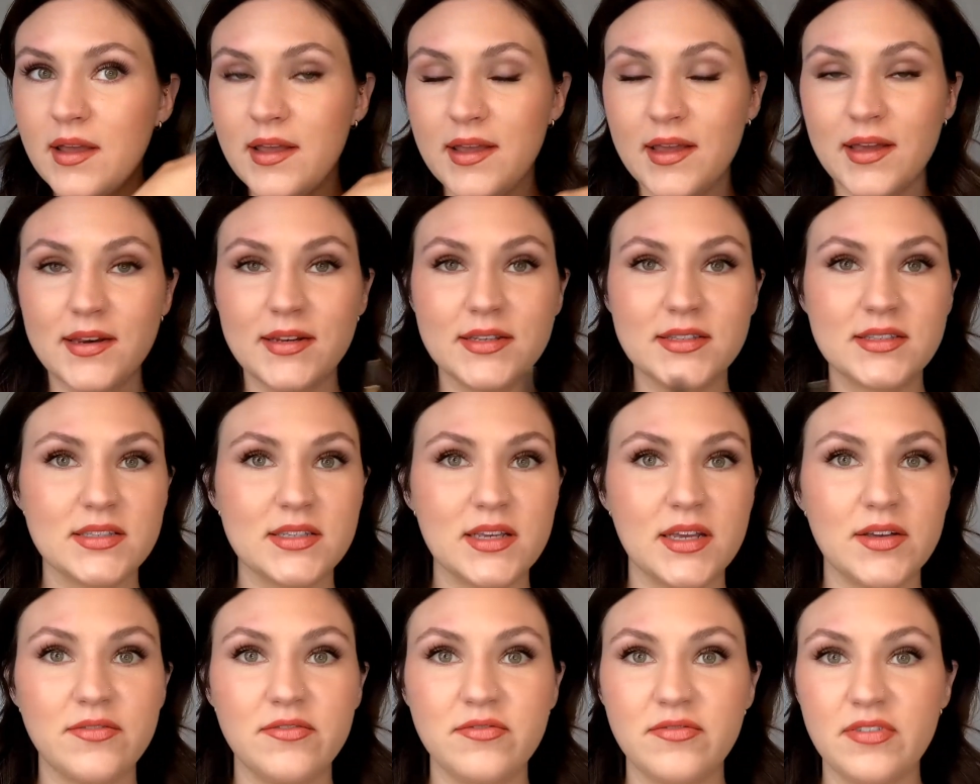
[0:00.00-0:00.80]
And it's
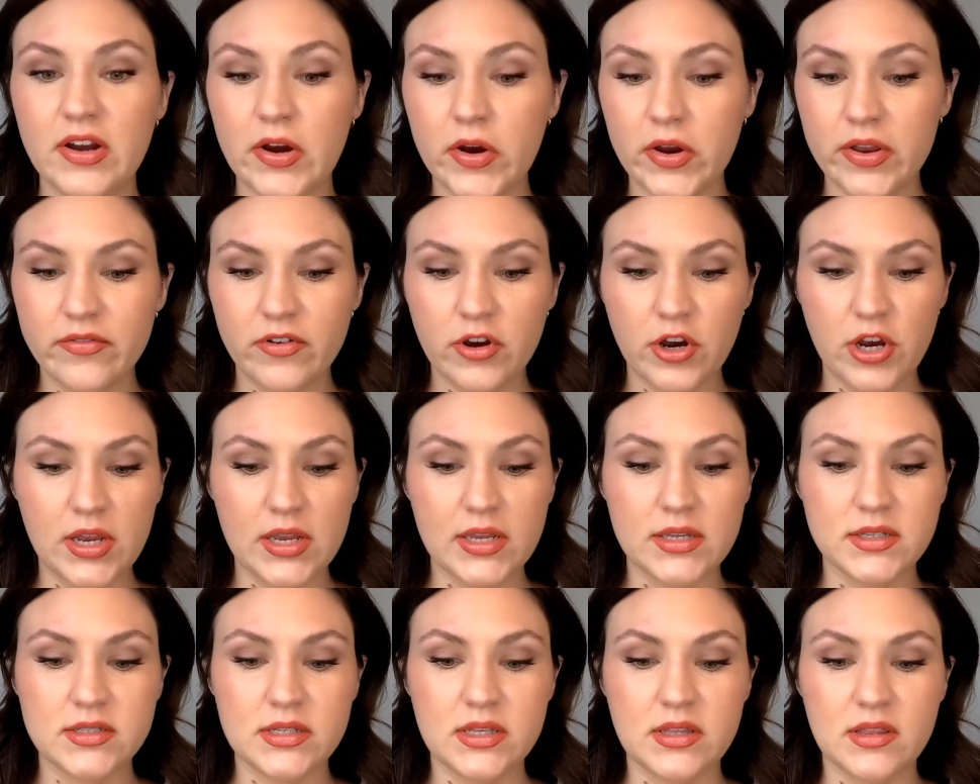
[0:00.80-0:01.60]
a very, very
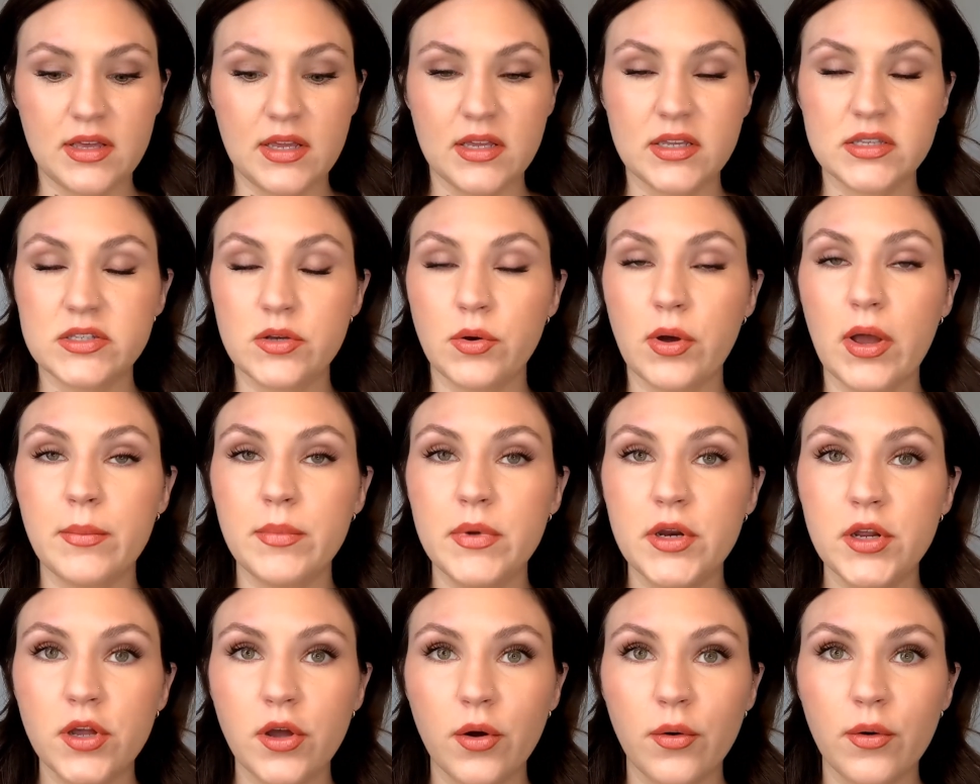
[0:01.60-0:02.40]
easy thing. So I'm
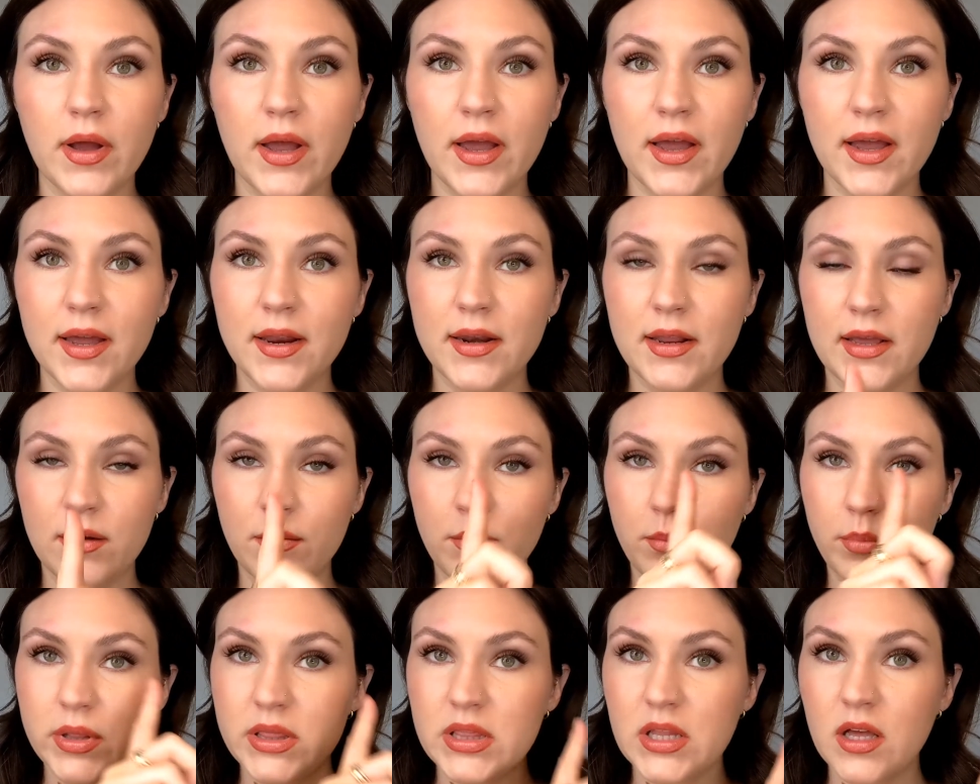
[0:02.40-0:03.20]
gonna go ahead
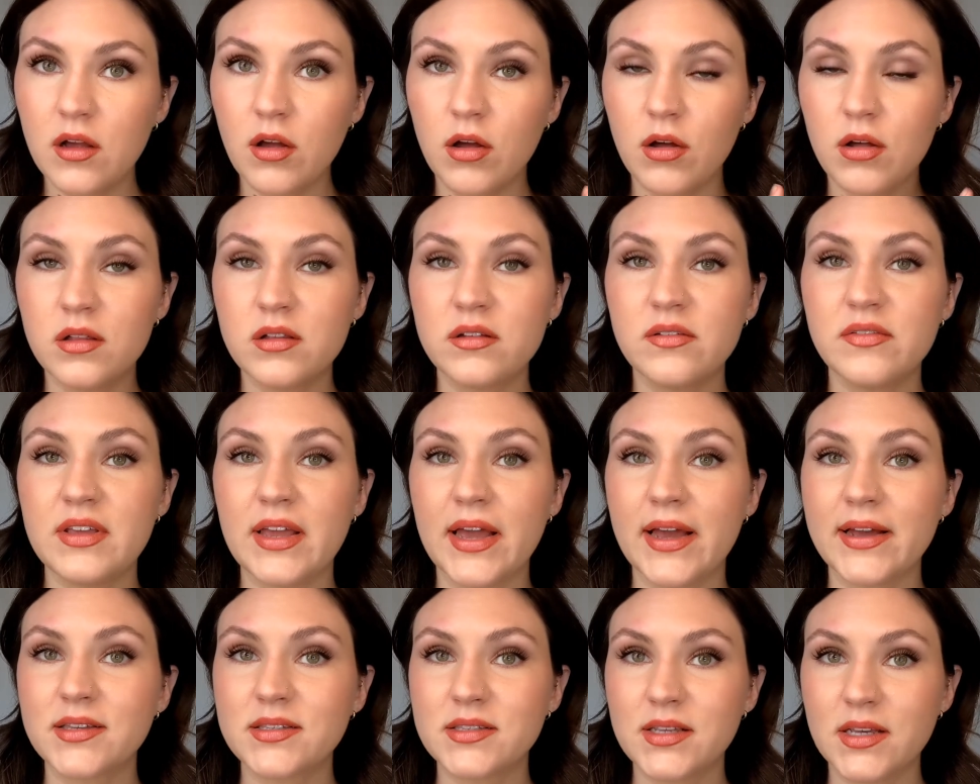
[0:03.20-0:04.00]
and pluck all of the
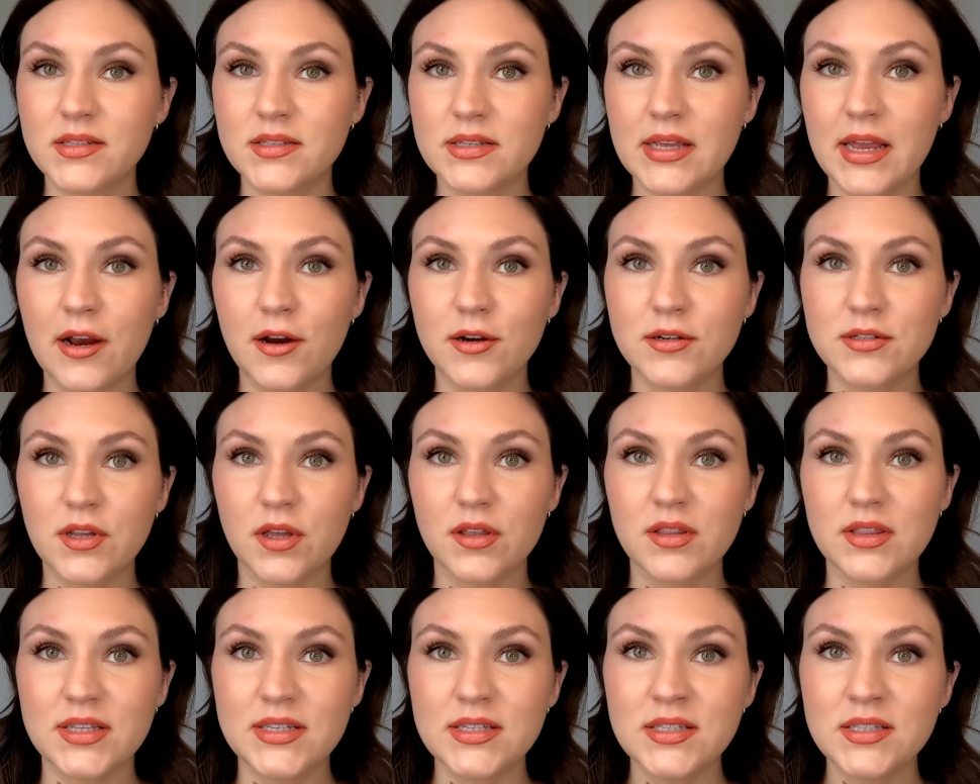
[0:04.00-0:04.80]
excess hairs
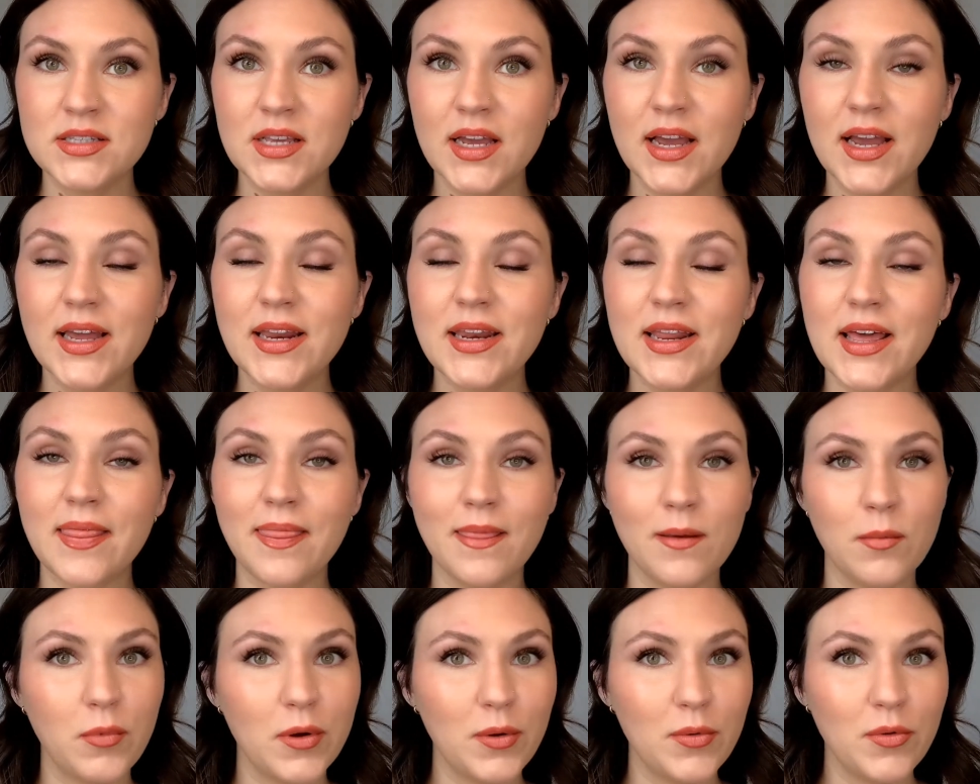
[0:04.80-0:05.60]
on this side and
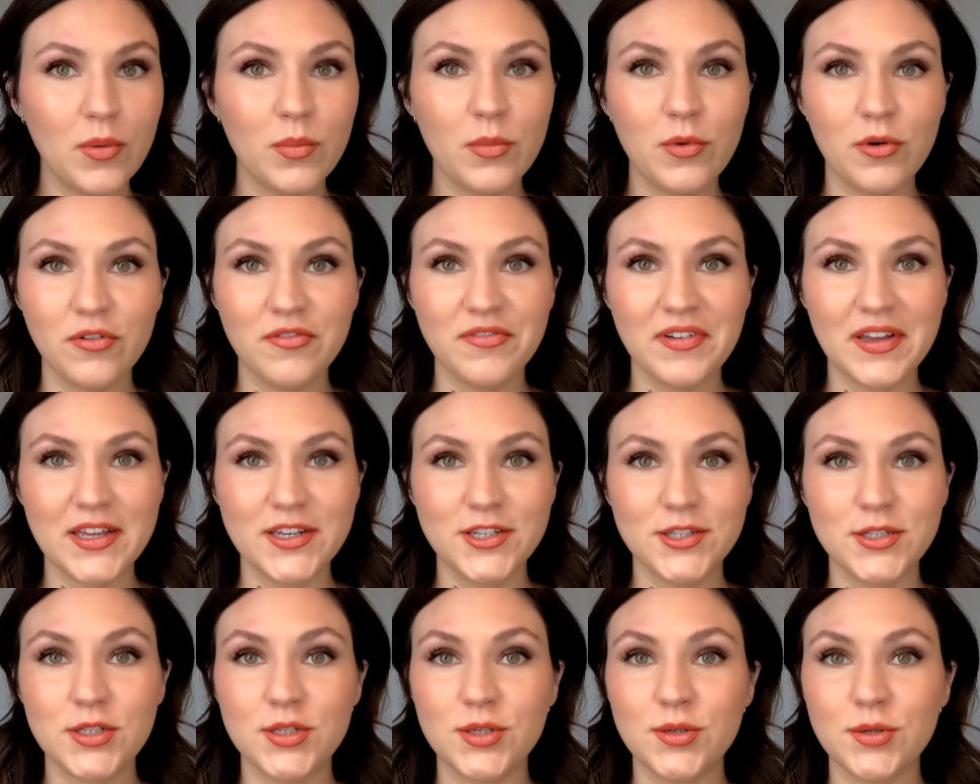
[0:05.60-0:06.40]
then we will move
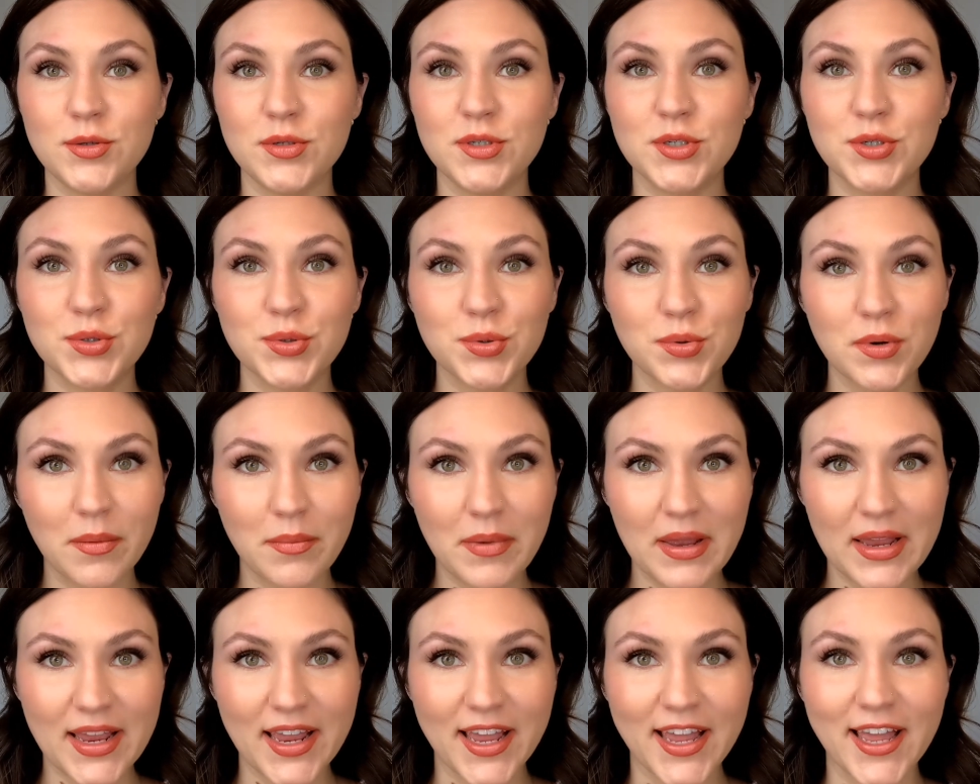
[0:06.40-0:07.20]
into
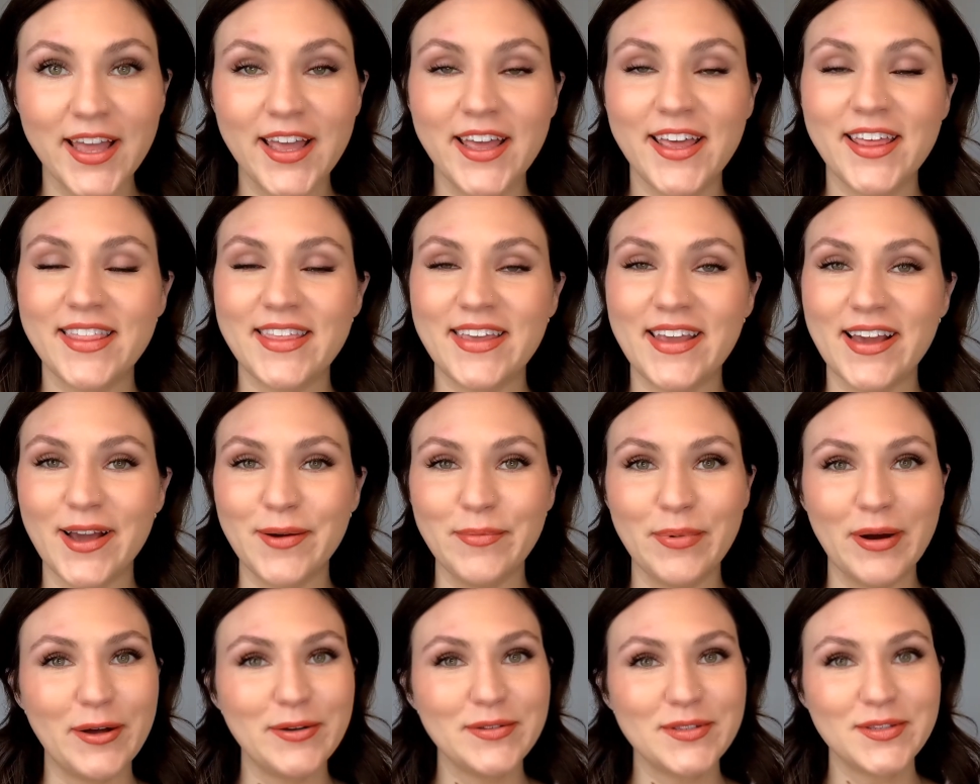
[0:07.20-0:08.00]
trimming the
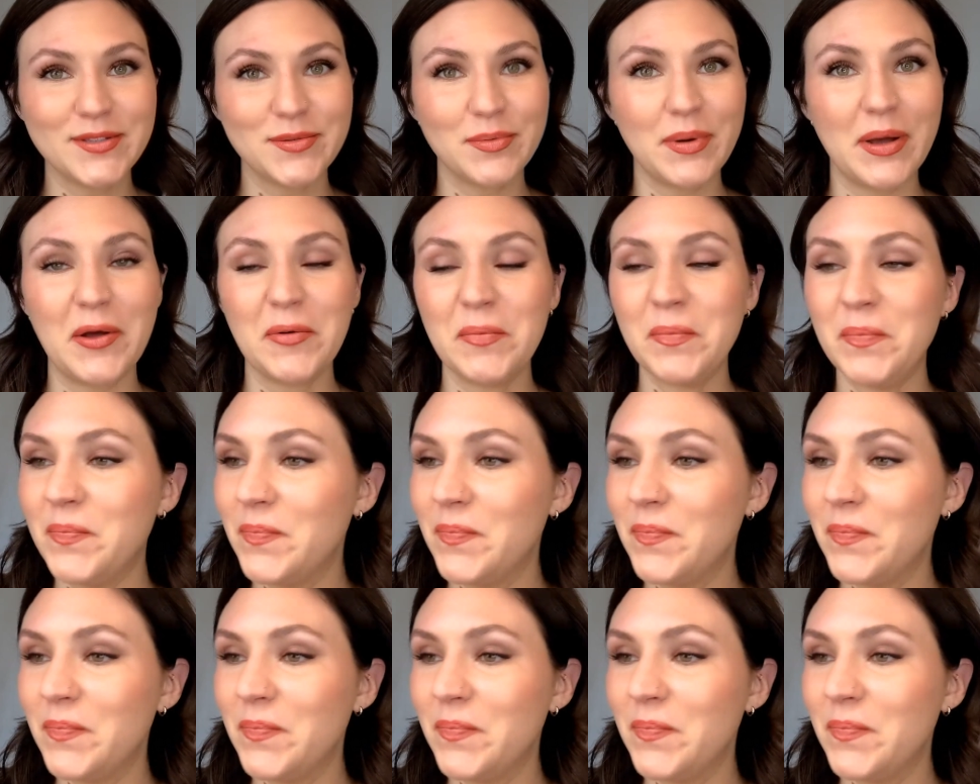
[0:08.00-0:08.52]
eyebrows as well.